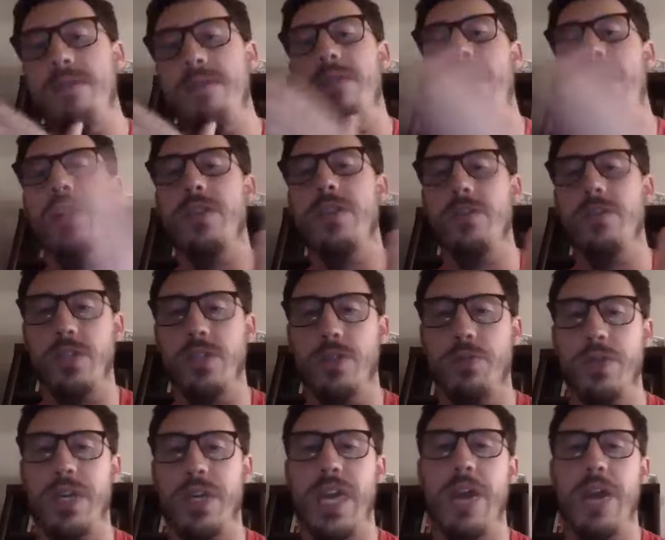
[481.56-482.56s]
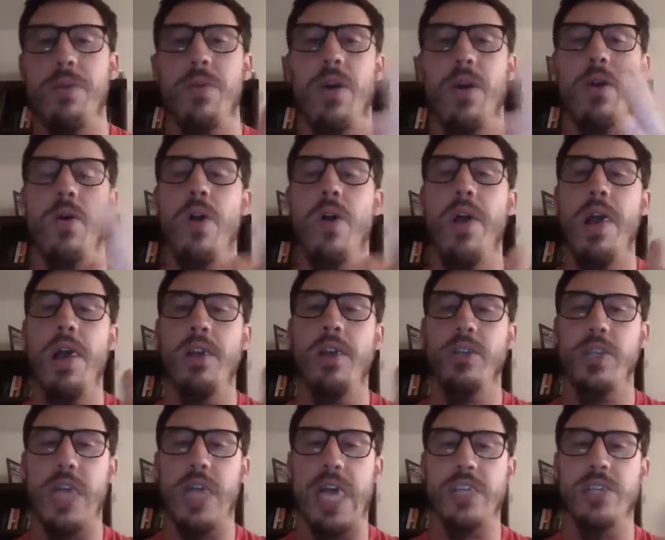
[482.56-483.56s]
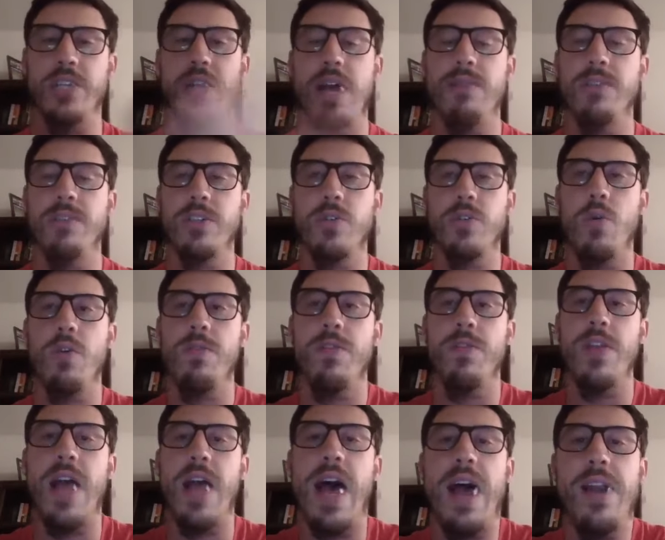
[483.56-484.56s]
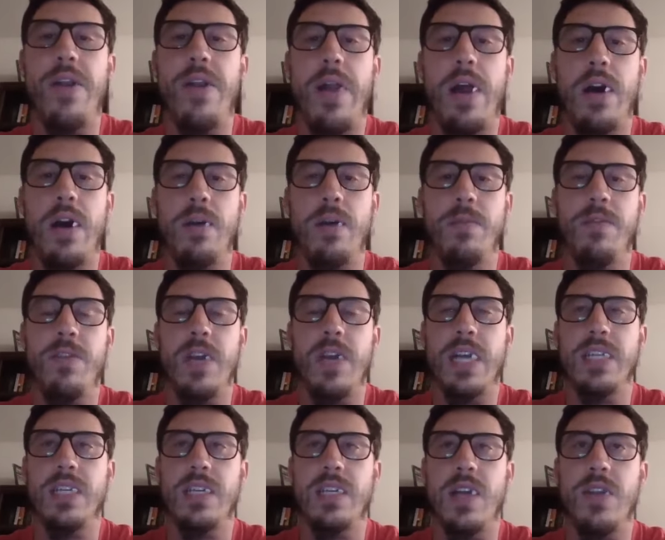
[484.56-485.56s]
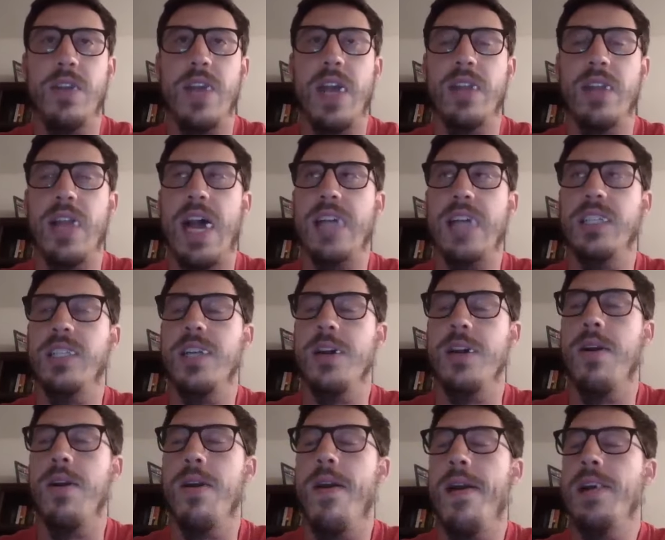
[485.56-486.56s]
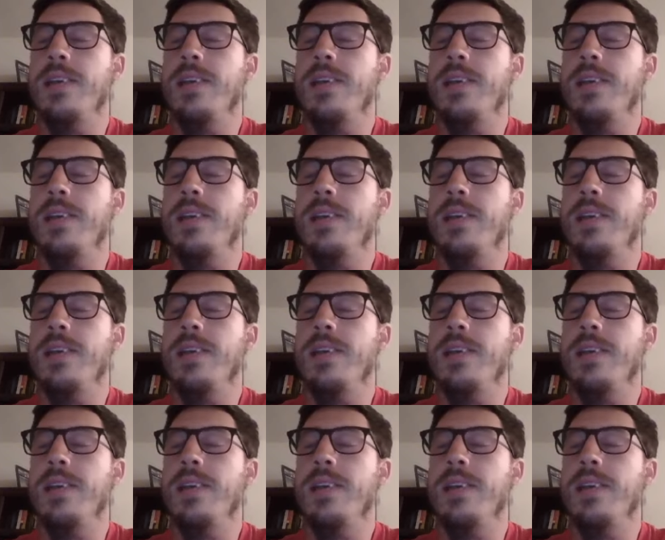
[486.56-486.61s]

event, there was a 3K row. So you guys should have a score for that if you guys had done that last year.